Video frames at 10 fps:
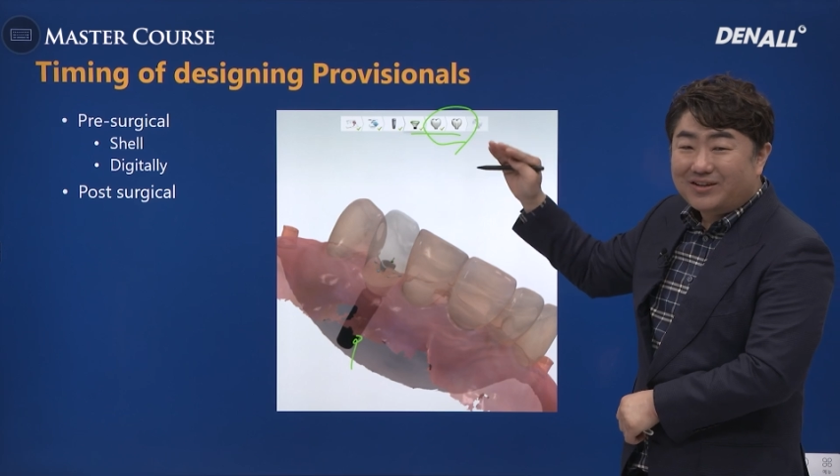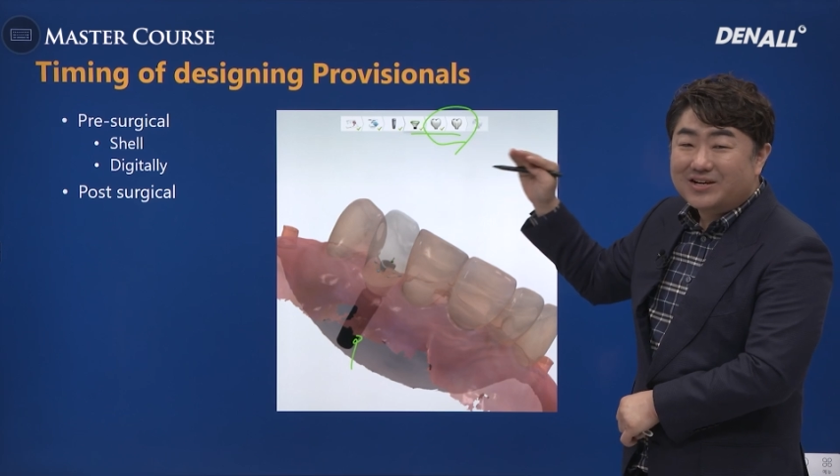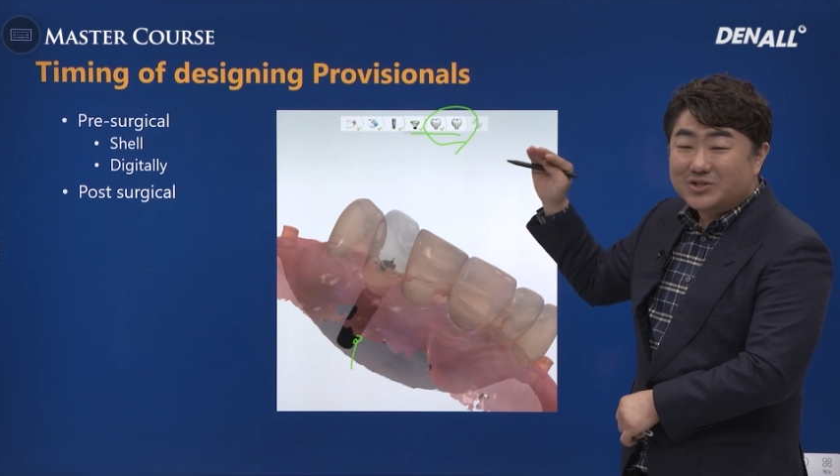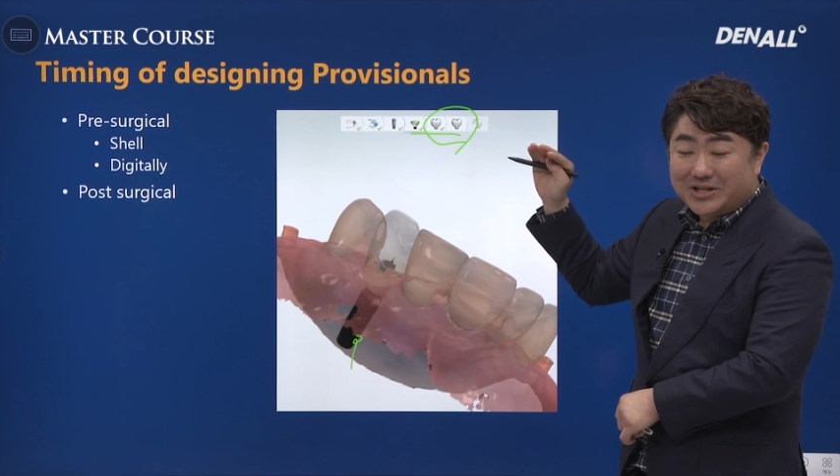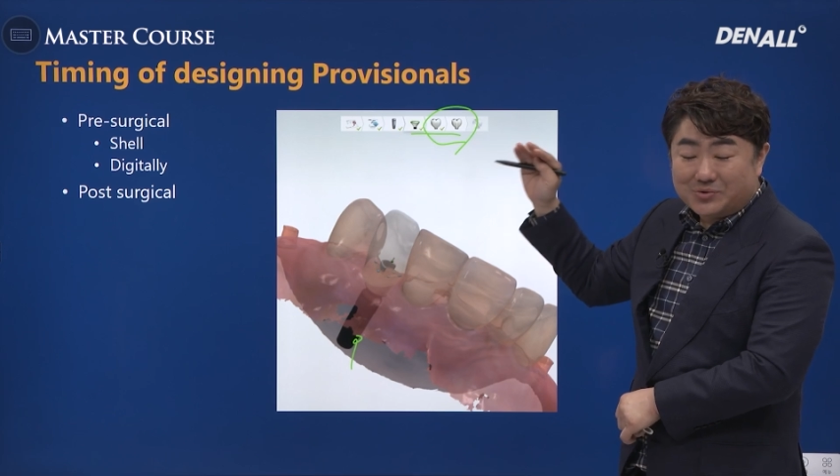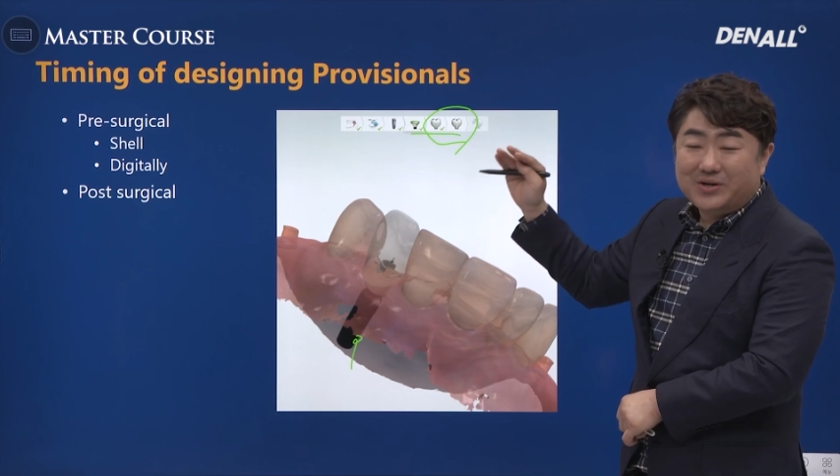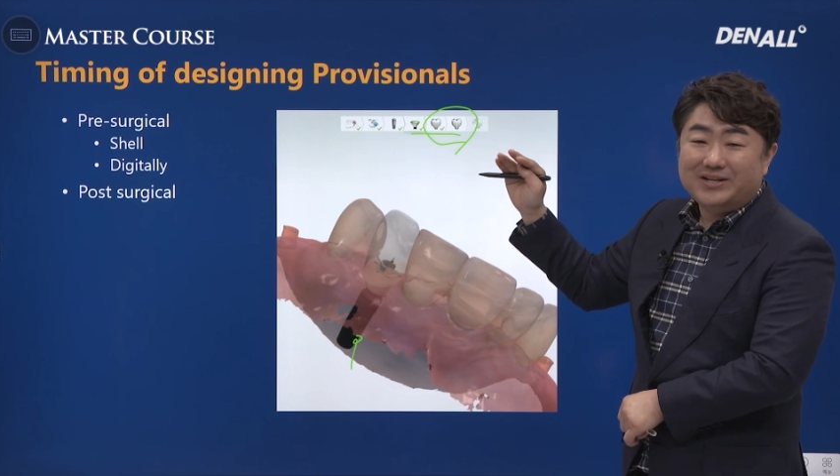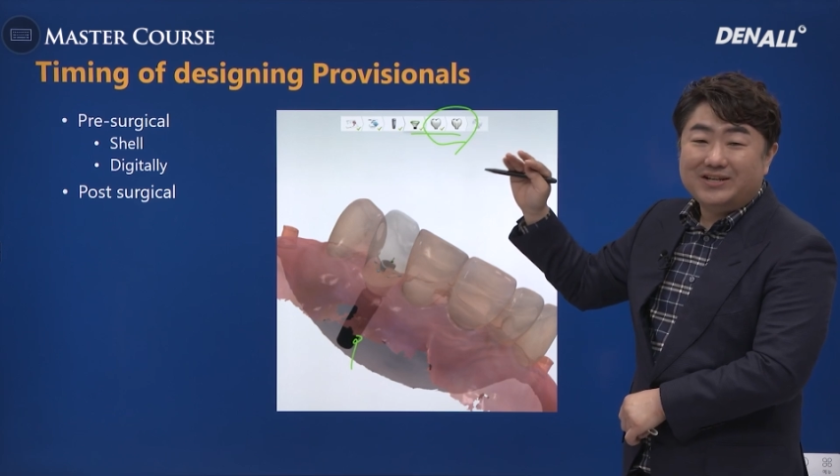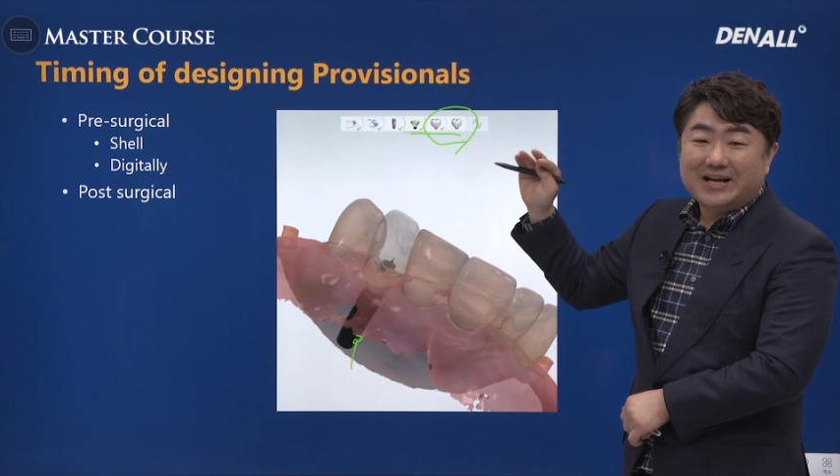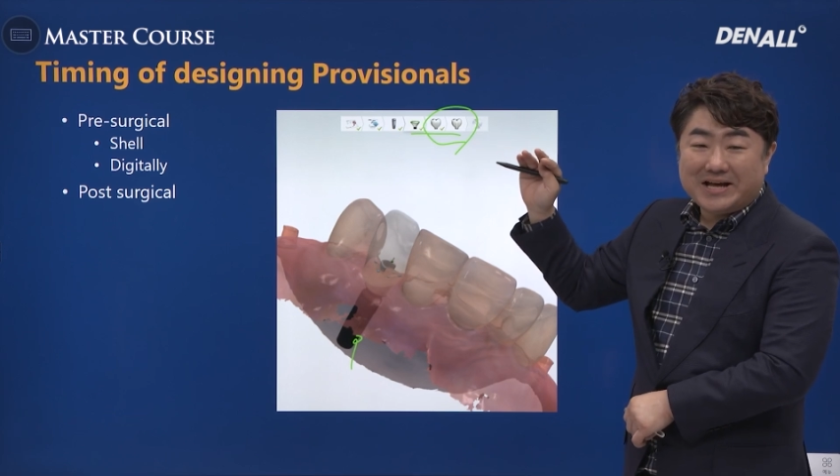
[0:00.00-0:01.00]
It may vary
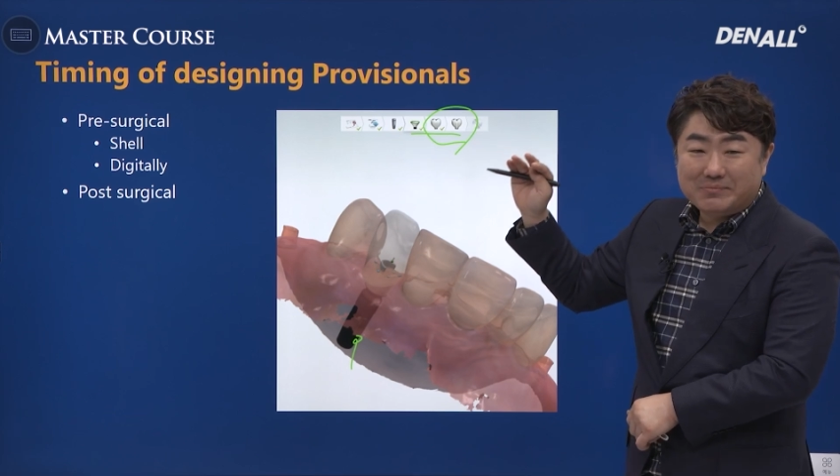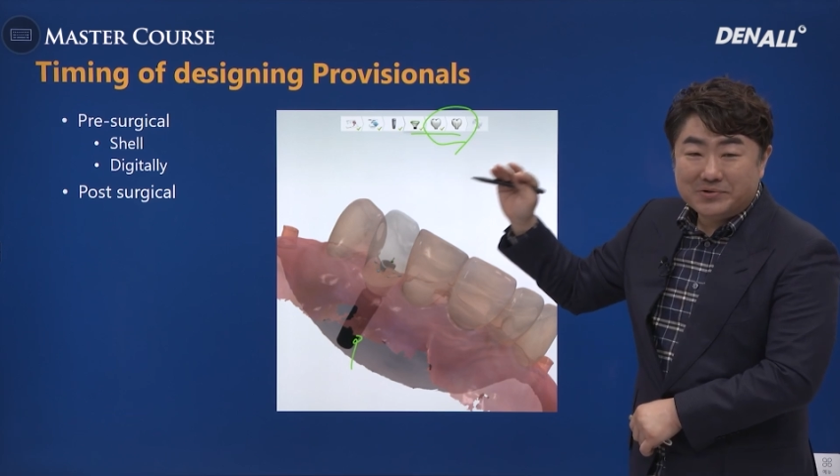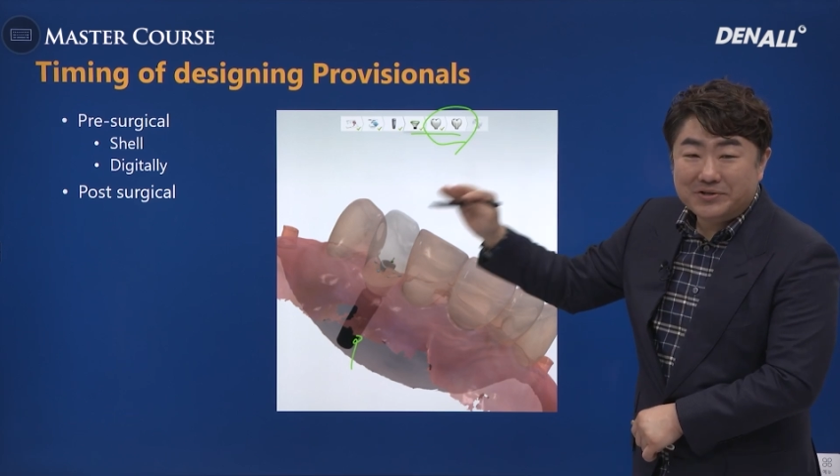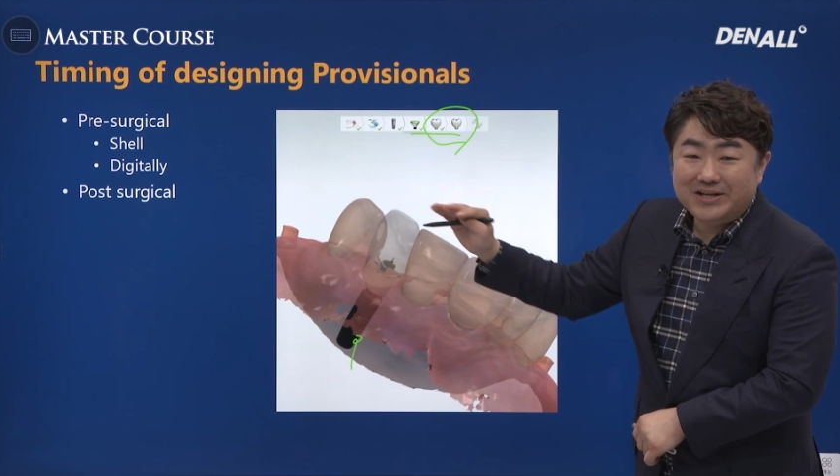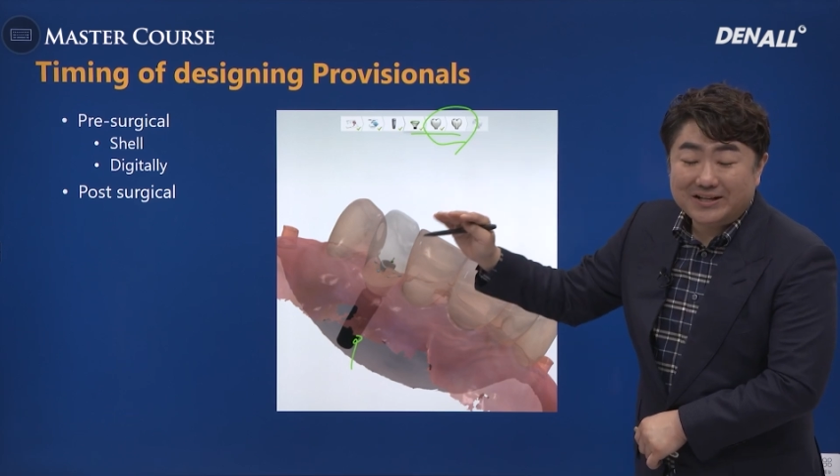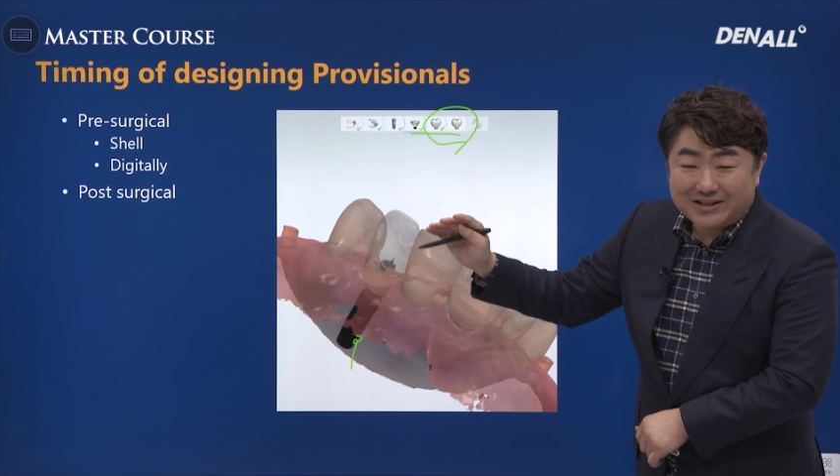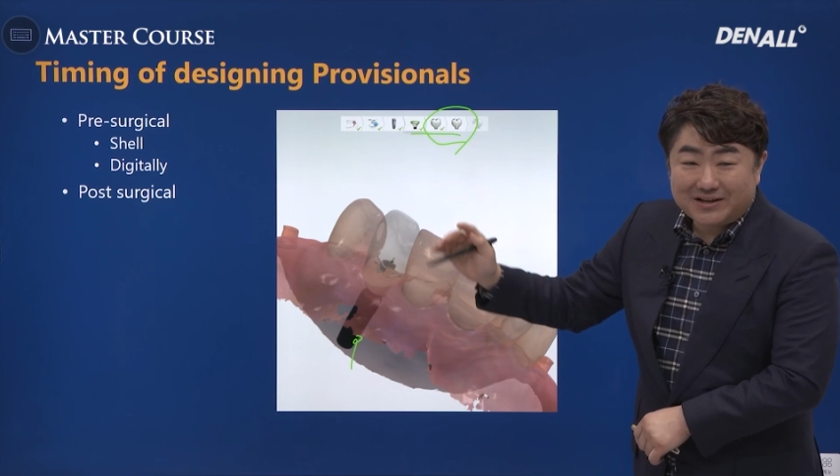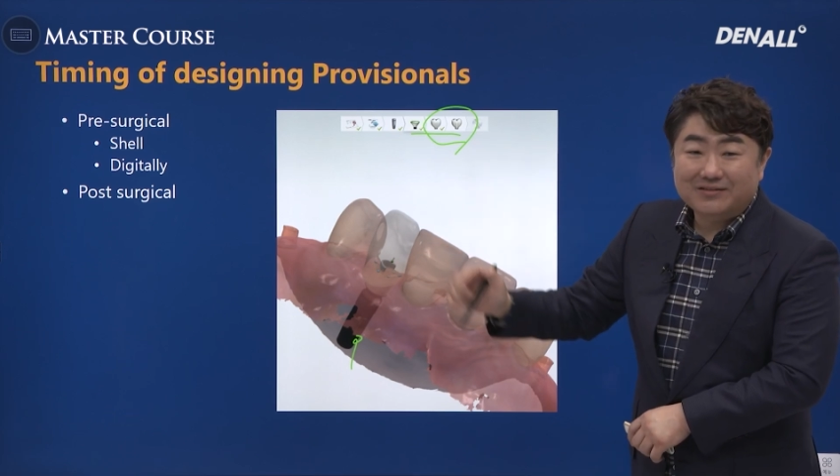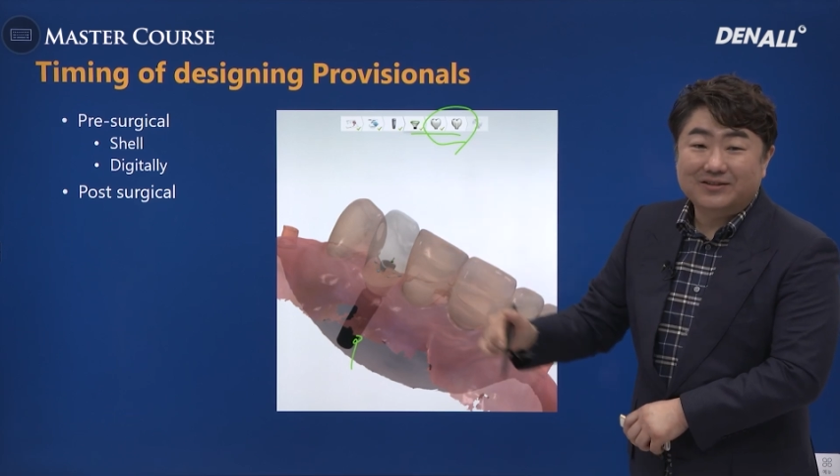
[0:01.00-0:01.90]
depending on the library